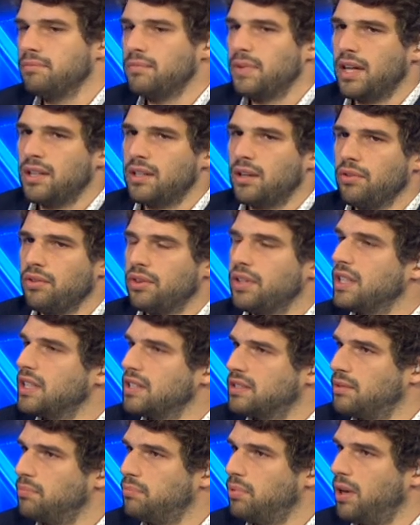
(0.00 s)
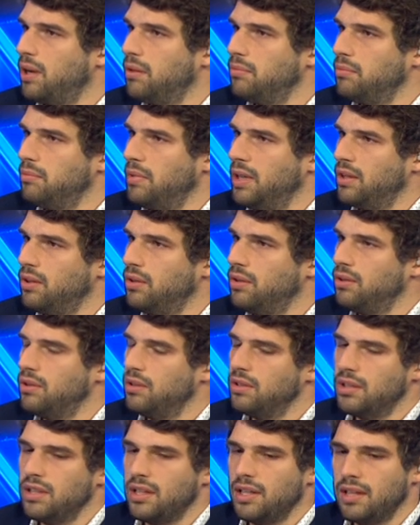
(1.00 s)
I don't think it's a problem at
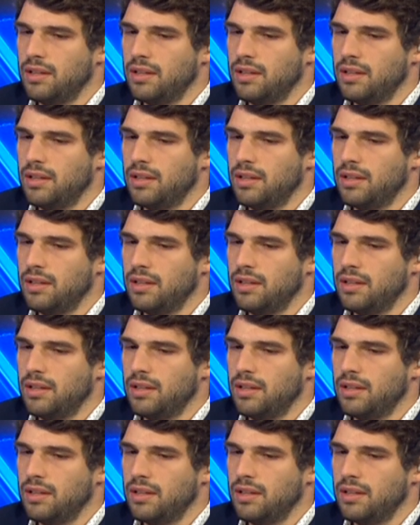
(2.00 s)
all.